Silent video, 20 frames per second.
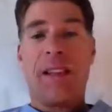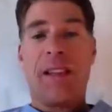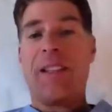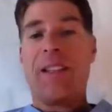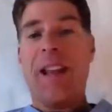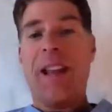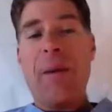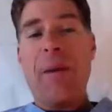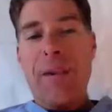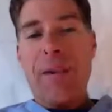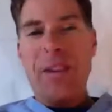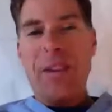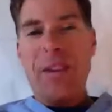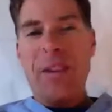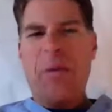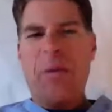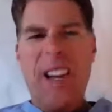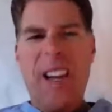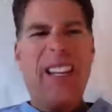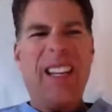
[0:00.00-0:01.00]
So now we have this
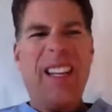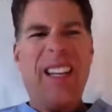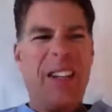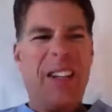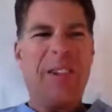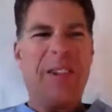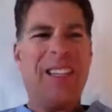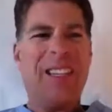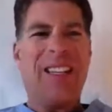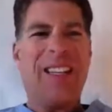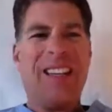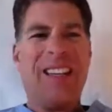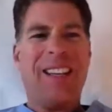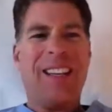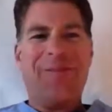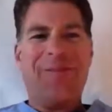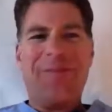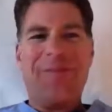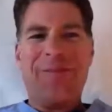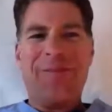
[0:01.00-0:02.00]
really
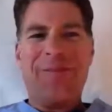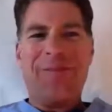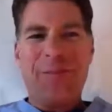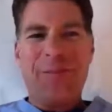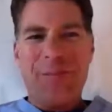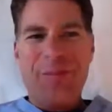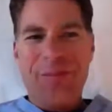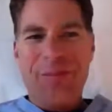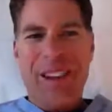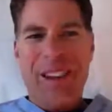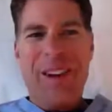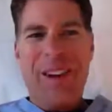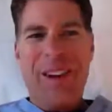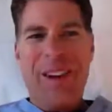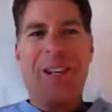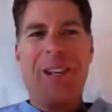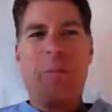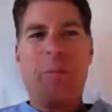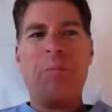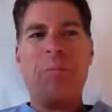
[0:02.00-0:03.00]
interesting, you know,
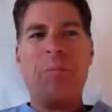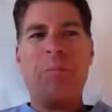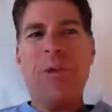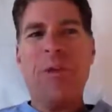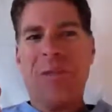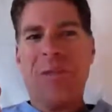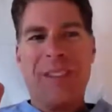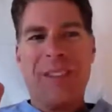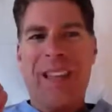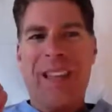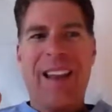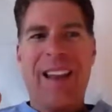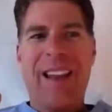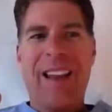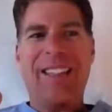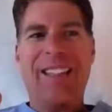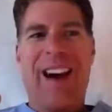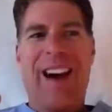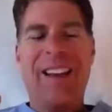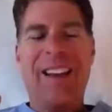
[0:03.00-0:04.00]
little mutant that
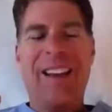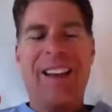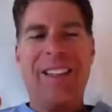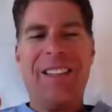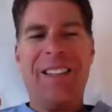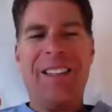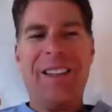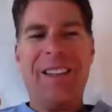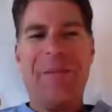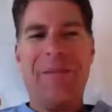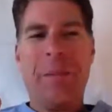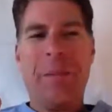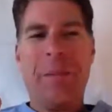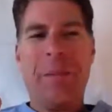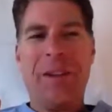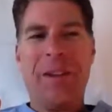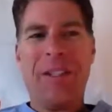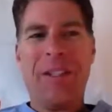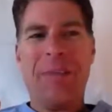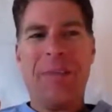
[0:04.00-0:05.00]
has got into the
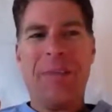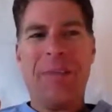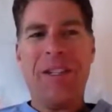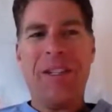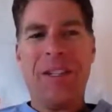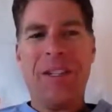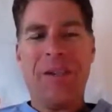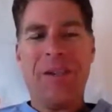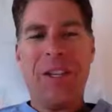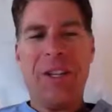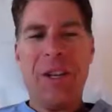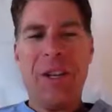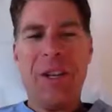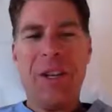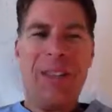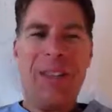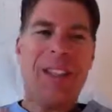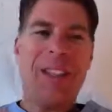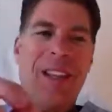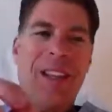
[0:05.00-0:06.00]
mammalian hmm. species for
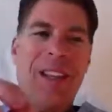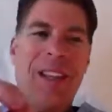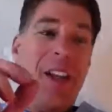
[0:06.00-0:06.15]
humans